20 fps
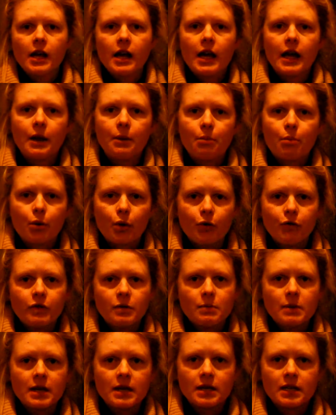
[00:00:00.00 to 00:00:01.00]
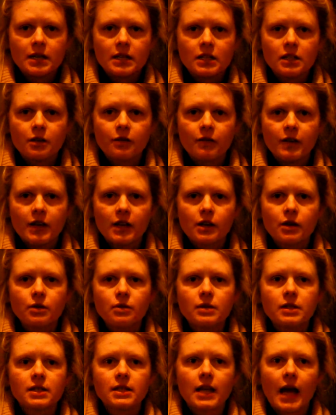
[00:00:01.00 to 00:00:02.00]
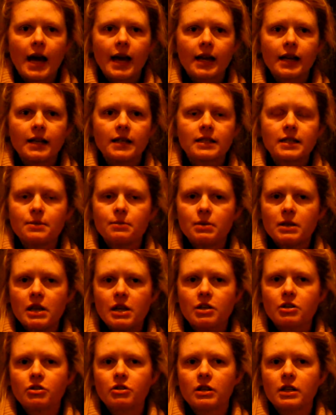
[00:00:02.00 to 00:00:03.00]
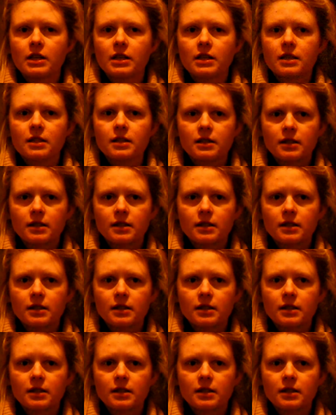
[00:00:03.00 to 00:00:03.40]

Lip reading: and improved amenities for vehicles, cyclists and pedestrians.